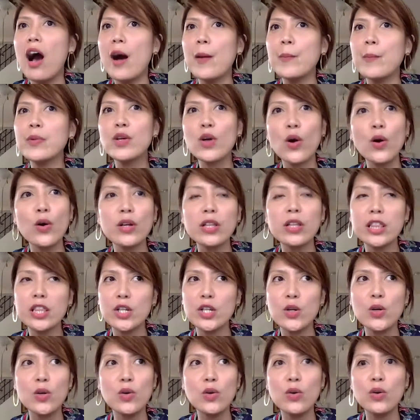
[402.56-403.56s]
go
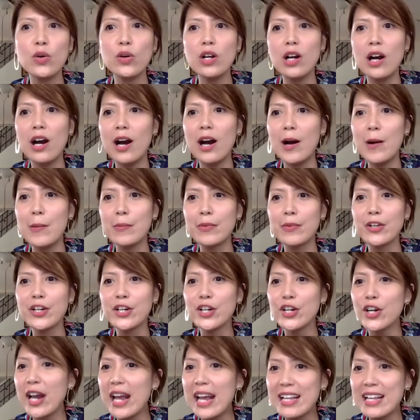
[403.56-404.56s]
through
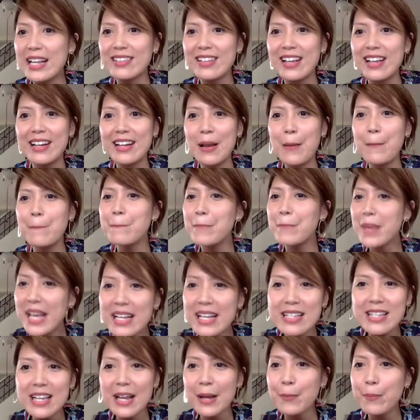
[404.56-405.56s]
great and
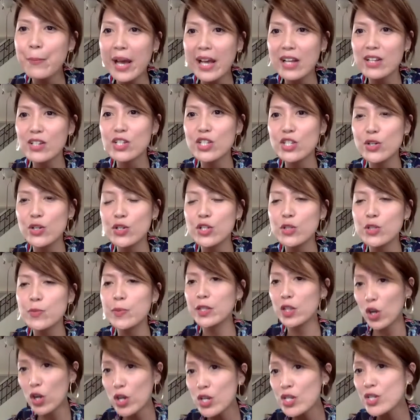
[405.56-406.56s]
amazing milestones, but
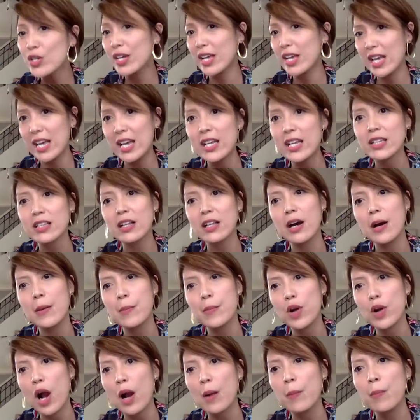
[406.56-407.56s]
also hit
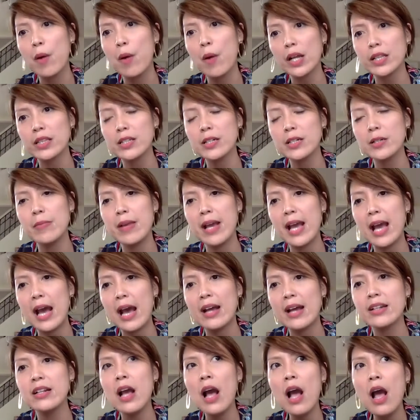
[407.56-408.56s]
rock bottom
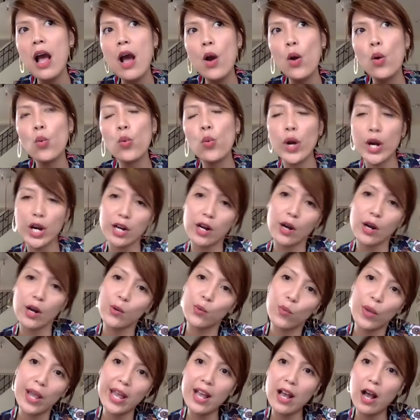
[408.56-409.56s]
and work our
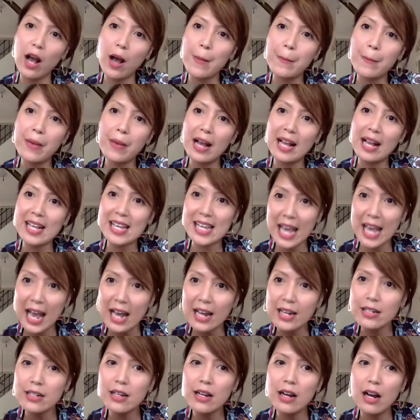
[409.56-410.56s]
way up
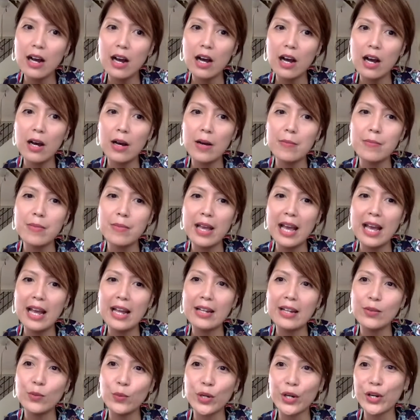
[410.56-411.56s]
again.
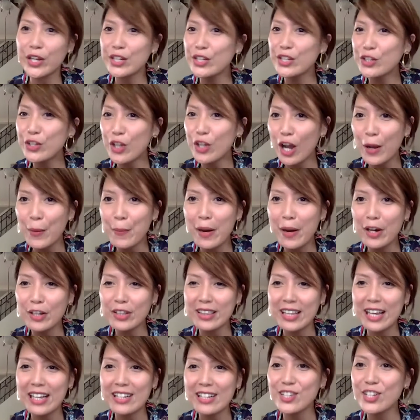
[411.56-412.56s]
And we're going to talk about
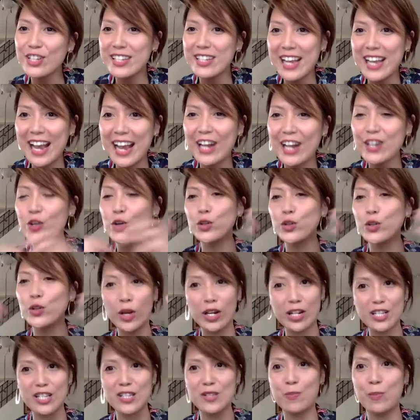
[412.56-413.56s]
that today. I don't want
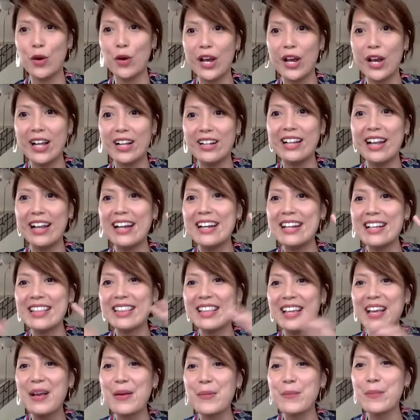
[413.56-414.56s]
to spoil
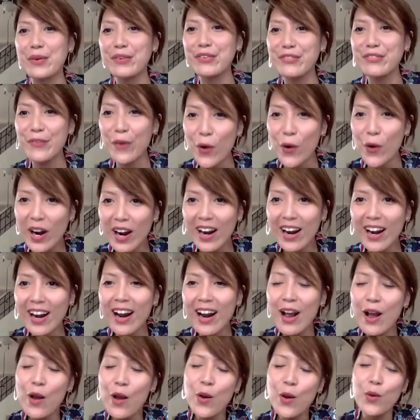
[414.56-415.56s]
anything before
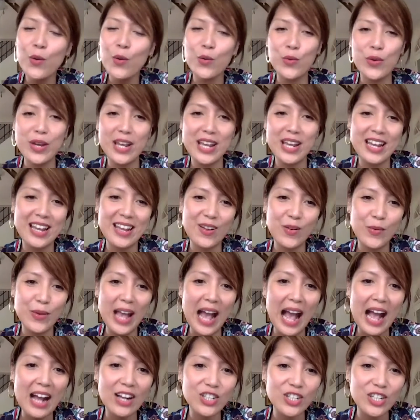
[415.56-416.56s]
we
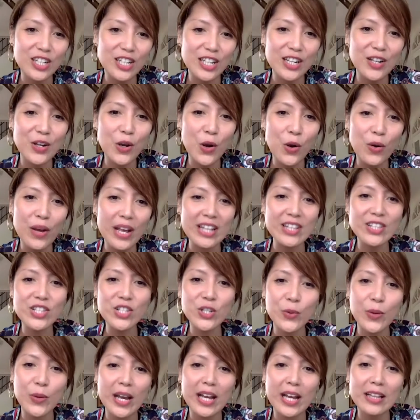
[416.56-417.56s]
actually go
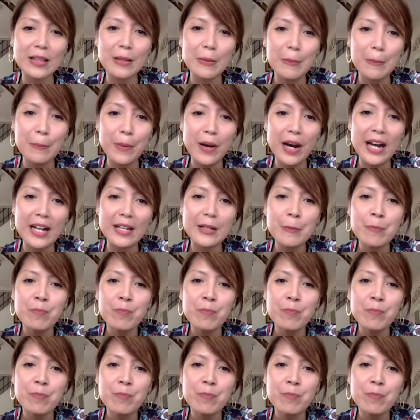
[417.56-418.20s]
into it, but